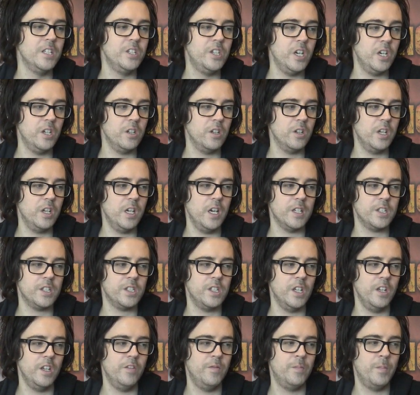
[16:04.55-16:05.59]
Generally a
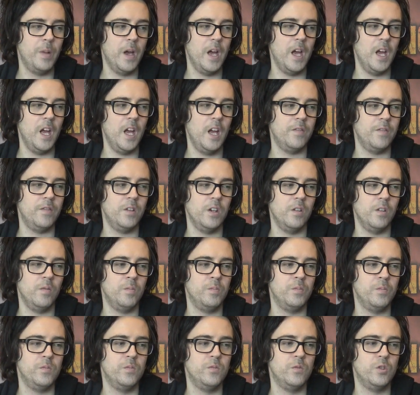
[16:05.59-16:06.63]
safe bet if
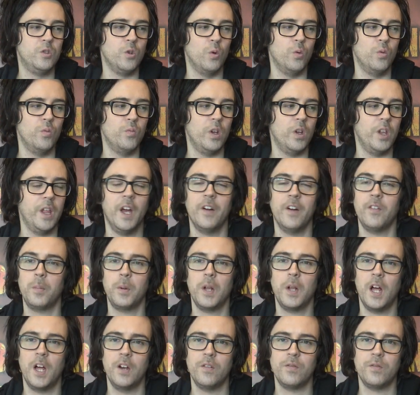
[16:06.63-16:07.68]
you don't really have a
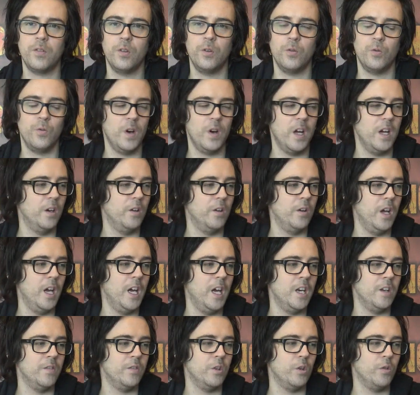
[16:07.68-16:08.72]
plan for
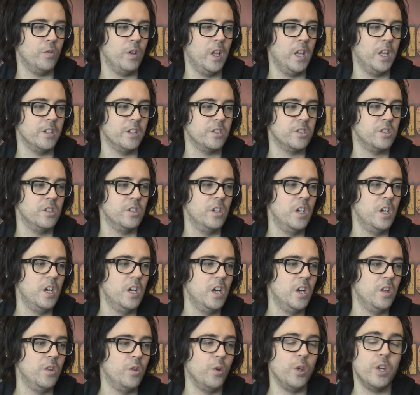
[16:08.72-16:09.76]
any of your relics,
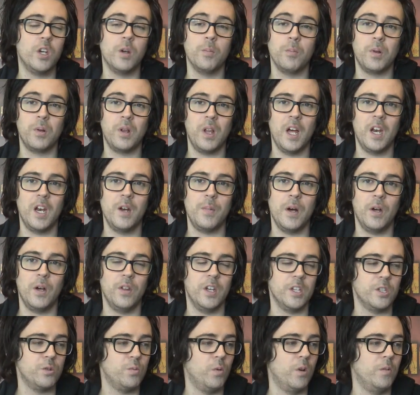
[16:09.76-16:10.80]
though you can plan about
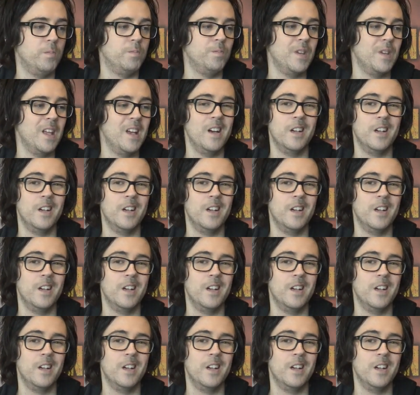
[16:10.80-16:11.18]
this one.